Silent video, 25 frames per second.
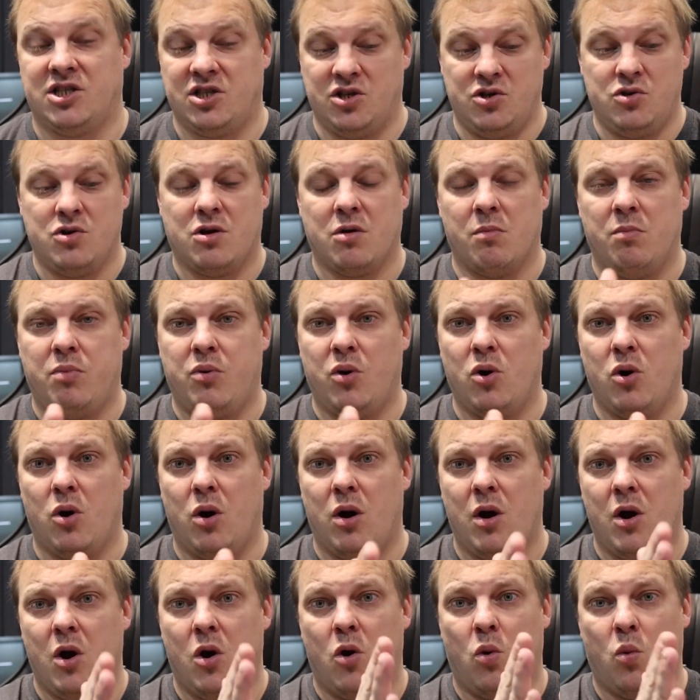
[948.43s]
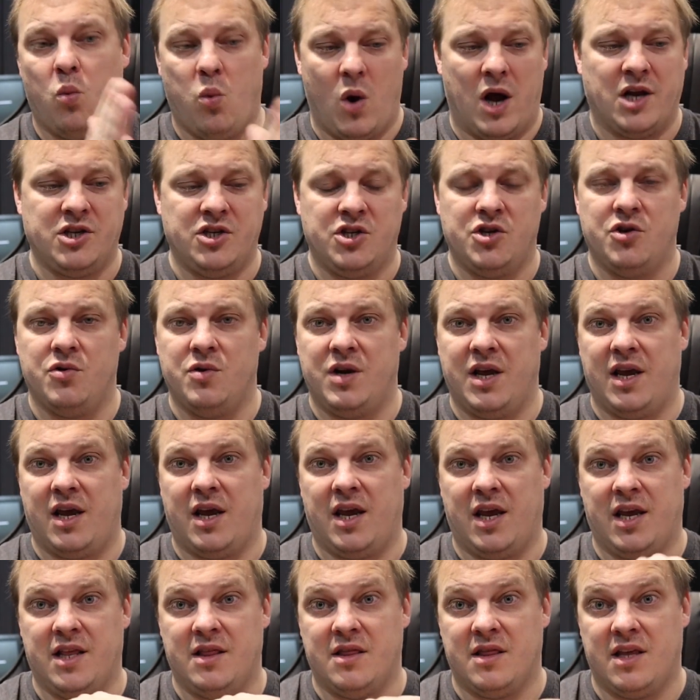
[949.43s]
So you can put one unit
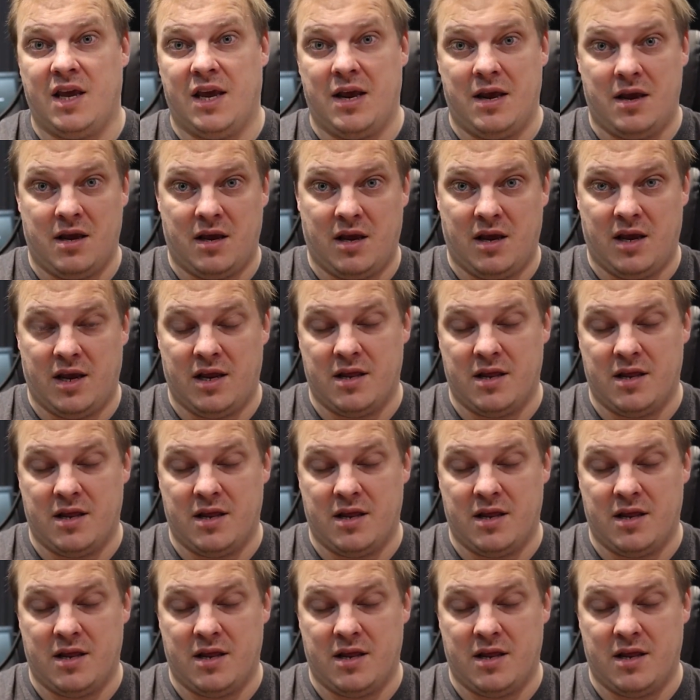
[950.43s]
in the